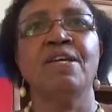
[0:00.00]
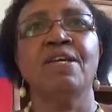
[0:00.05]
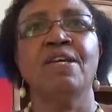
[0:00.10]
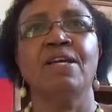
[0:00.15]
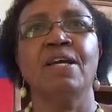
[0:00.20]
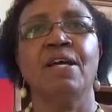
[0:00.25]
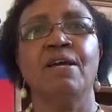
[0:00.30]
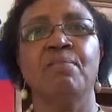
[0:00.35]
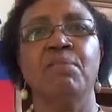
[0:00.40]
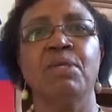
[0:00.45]

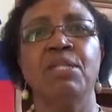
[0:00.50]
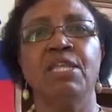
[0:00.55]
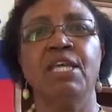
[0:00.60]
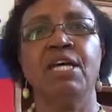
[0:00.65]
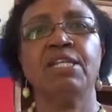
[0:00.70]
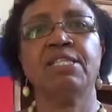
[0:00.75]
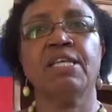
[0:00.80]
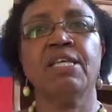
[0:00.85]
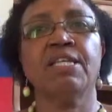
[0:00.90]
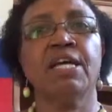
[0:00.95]
I mean,
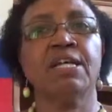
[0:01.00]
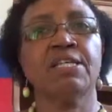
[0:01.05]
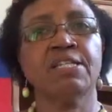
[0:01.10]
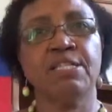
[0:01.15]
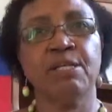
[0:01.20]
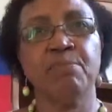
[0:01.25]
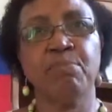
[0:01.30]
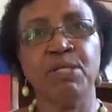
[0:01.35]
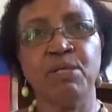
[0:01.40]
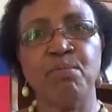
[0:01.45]
that's
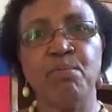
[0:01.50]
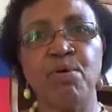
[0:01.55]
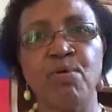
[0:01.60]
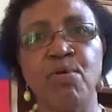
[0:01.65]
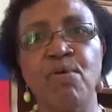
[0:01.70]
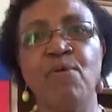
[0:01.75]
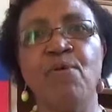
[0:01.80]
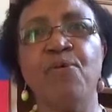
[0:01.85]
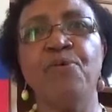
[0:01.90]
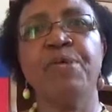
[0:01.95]
unacceptable,
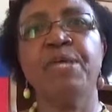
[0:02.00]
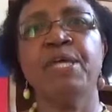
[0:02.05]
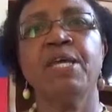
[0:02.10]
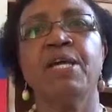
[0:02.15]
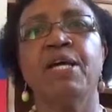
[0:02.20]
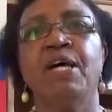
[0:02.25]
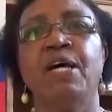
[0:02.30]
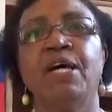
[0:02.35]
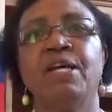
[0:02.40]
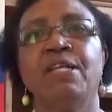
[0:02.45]

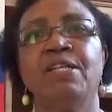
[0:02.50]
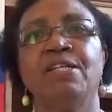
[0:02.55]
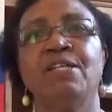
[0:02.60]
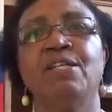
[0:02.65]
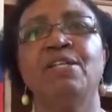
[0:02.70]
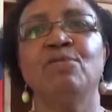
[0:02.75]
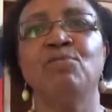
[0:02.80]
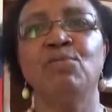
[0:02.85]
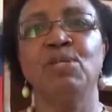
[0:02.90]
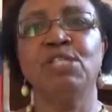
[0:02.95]
and
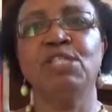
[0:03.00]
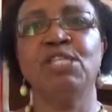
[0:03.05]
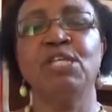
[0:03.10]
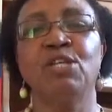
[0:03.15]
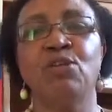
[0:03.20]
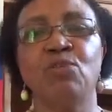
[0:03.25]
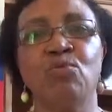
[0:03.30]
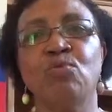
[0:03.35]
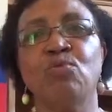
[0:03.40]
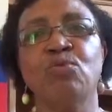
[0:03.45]
we say
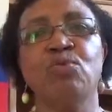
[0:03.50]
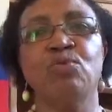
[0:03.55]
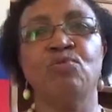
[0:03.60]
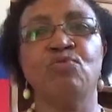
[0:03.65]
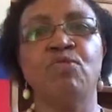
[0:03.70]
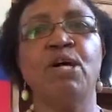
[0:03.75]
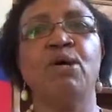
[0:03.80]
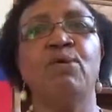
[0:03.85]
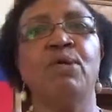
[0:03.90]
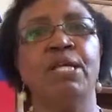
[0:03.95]
no to
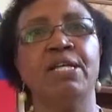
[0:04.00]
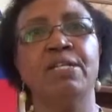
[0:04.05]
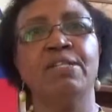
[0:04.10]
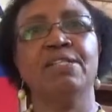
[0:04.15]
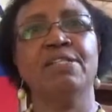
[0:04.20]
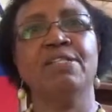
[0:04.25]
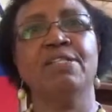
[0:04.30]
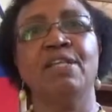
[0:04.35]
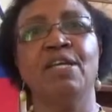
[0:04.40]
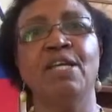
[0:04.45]

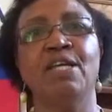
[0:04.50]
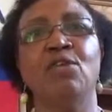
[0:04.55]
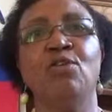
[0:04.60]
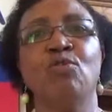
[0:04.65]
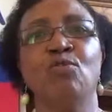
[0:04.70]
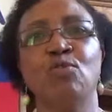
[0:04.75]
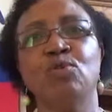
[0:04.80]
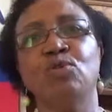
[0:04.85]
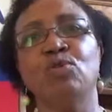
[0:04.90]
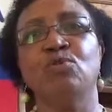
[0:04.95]
violence and
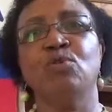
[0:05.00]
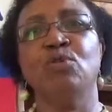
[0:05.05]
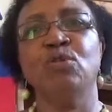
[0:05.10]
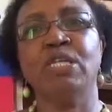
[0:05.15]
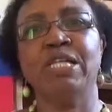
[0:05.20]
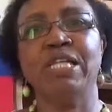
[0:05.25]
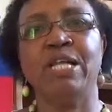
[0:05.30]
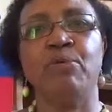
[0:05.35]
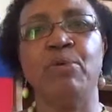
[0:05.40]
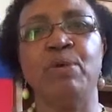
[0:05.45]
no to
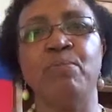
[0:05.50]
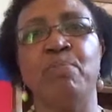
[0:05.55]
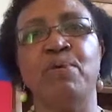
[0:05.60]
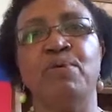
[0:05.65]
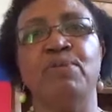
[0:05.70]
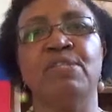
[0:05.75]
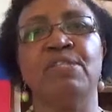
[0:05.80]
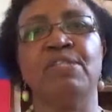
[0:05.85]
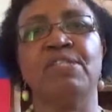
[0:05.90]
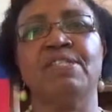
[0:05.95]
nuclear
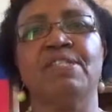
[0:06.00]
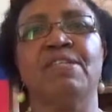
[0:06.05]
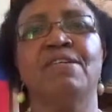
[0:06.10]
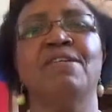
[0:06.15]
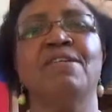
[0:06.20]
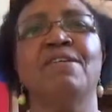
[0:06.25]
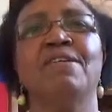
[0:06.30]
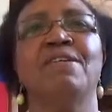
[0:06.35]
weapons.